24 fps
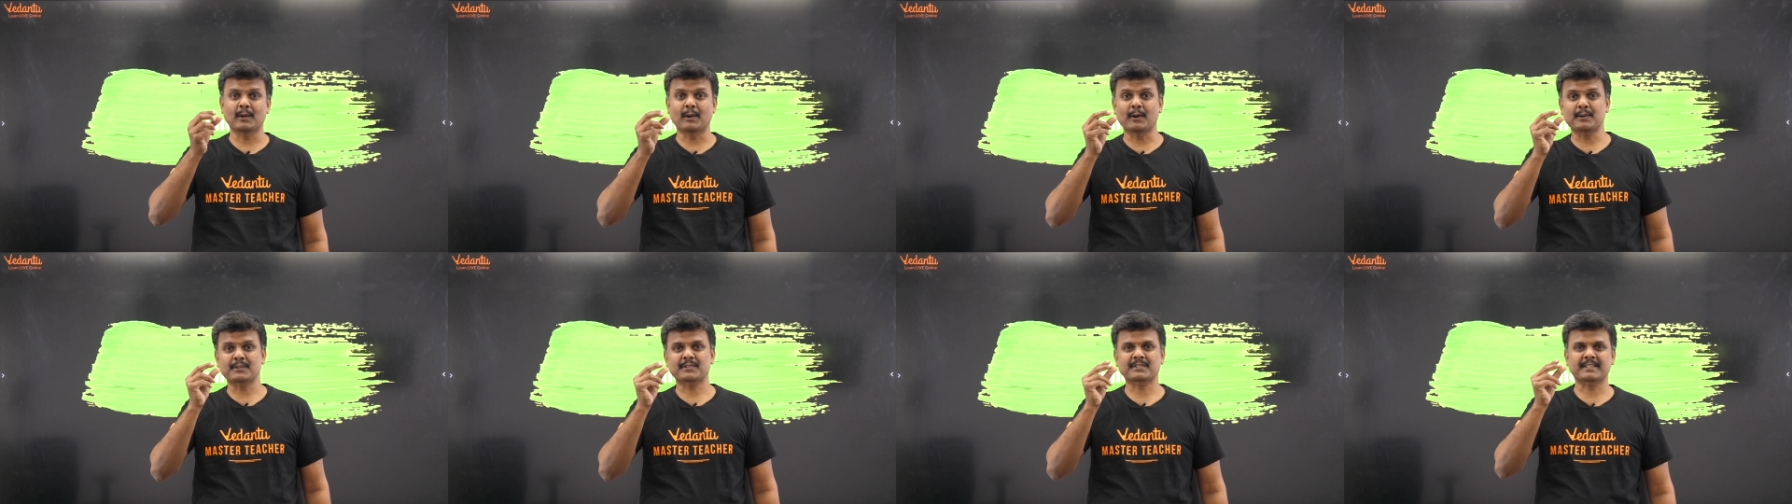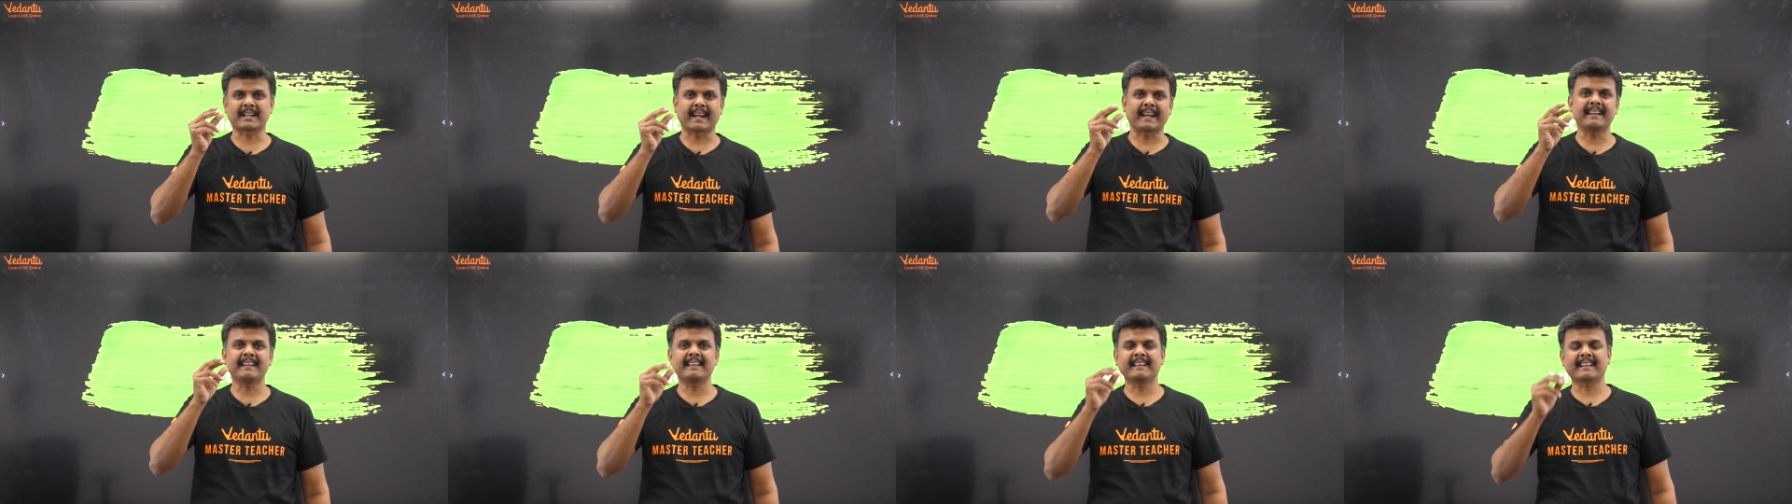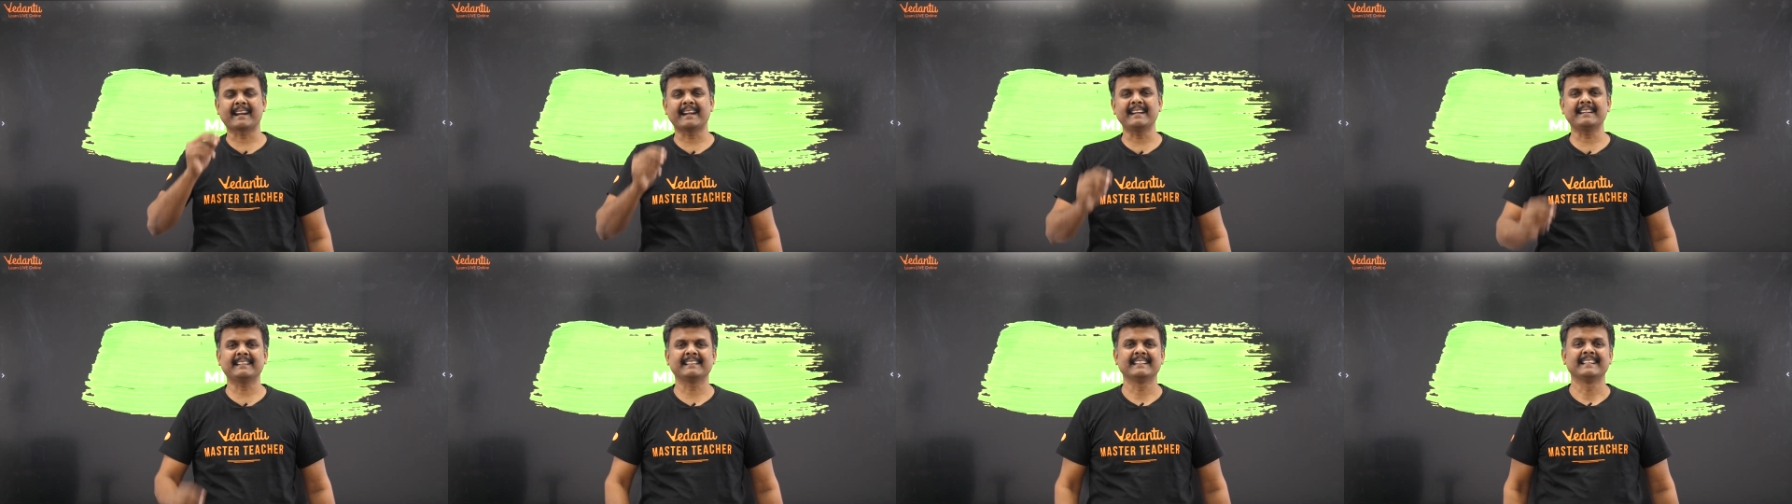lot shining,
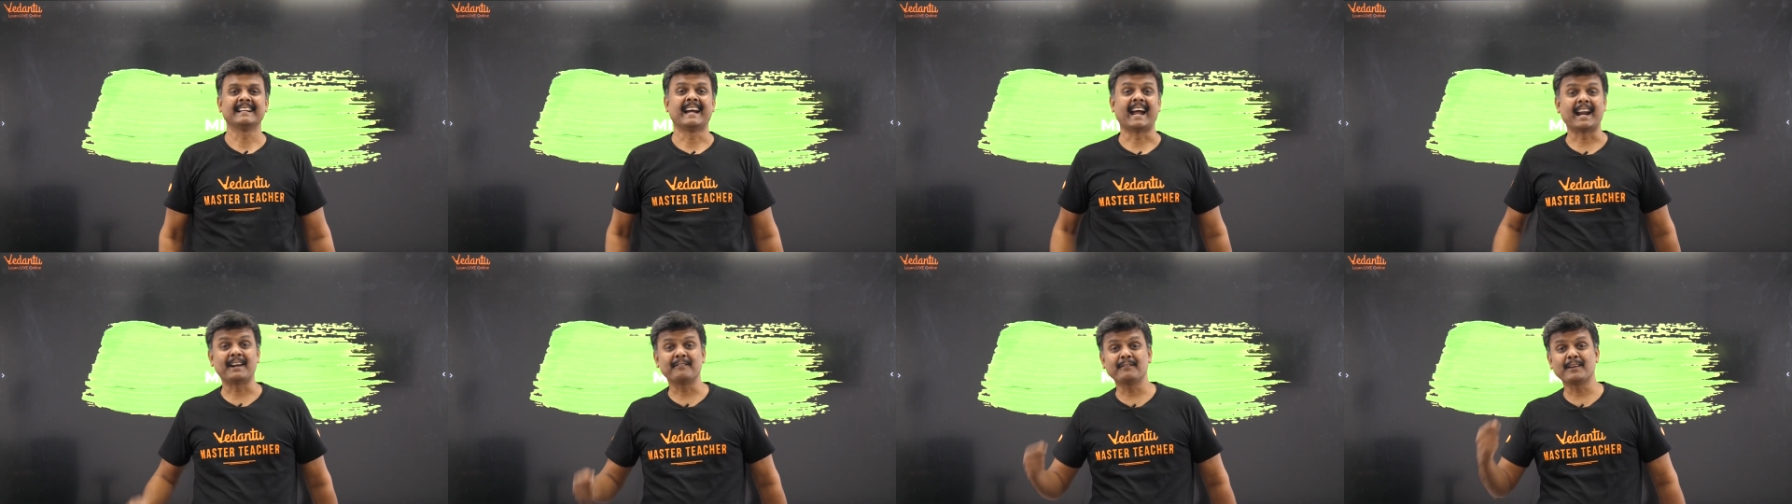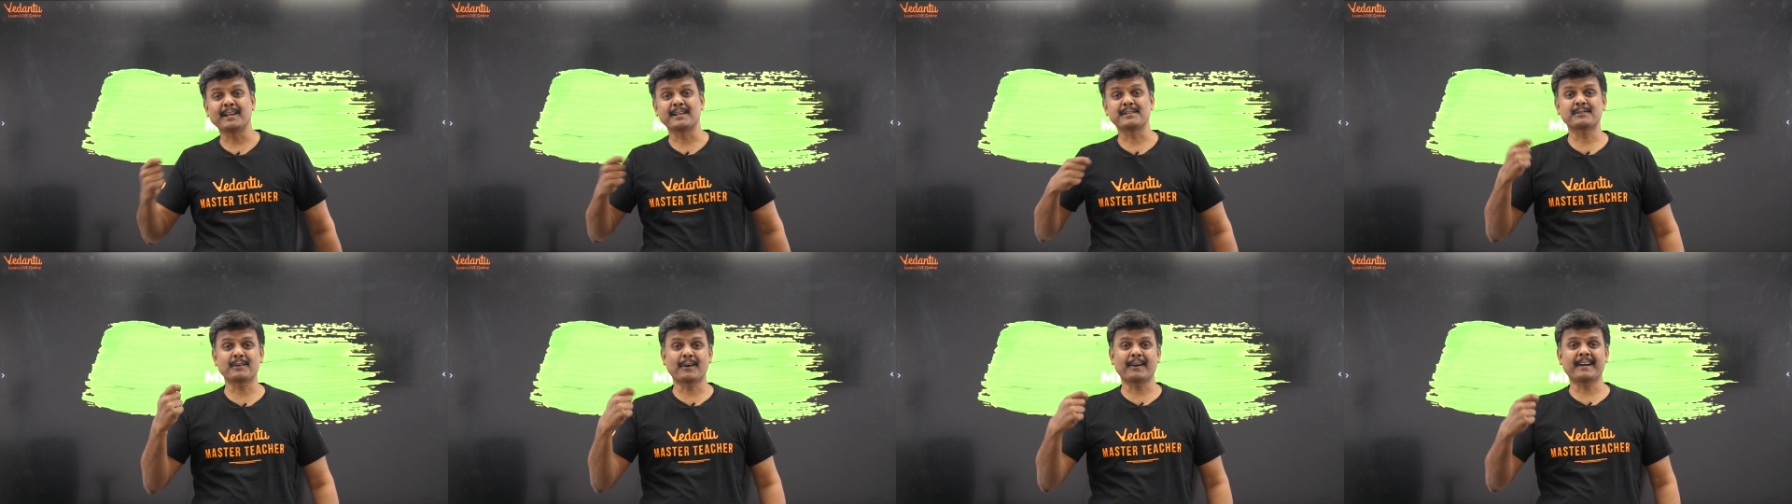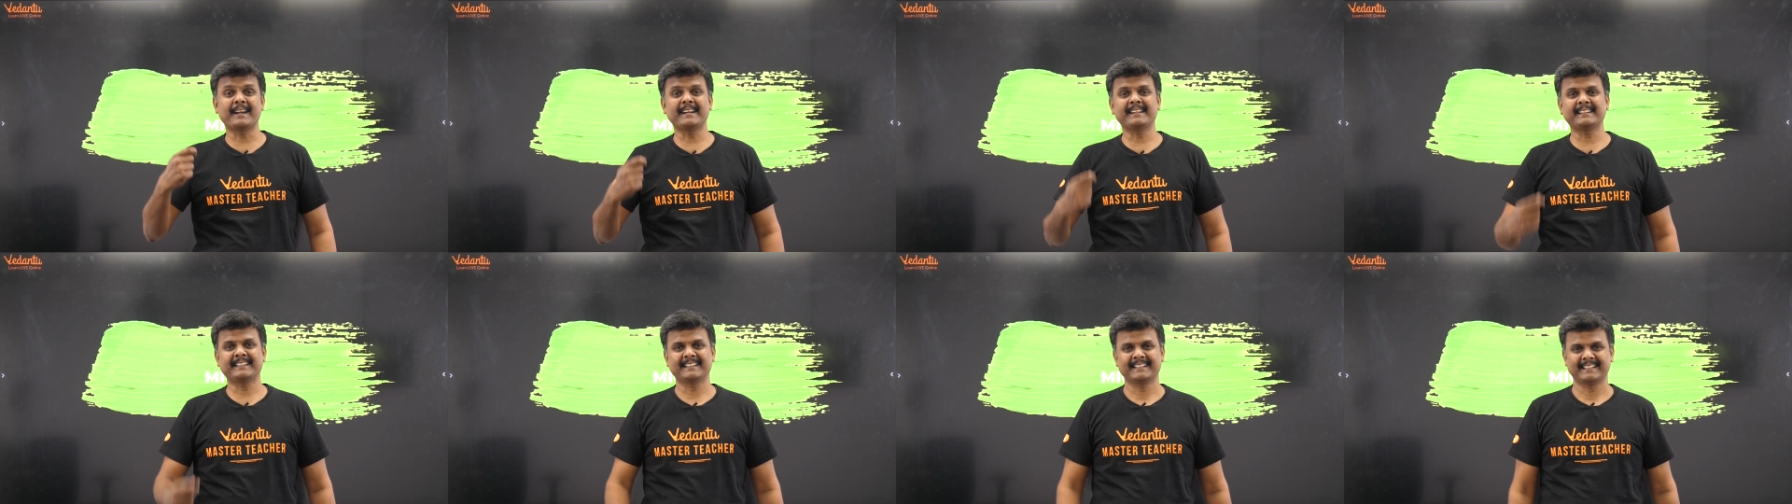right? And we enjoy
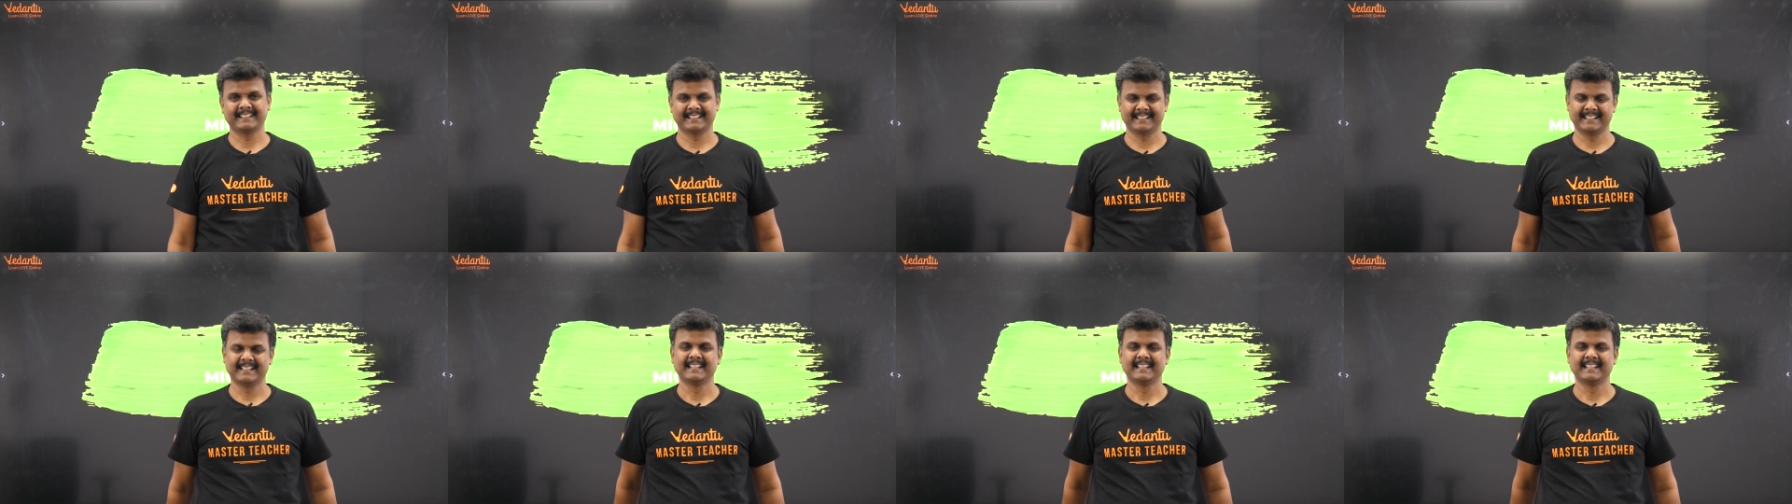it,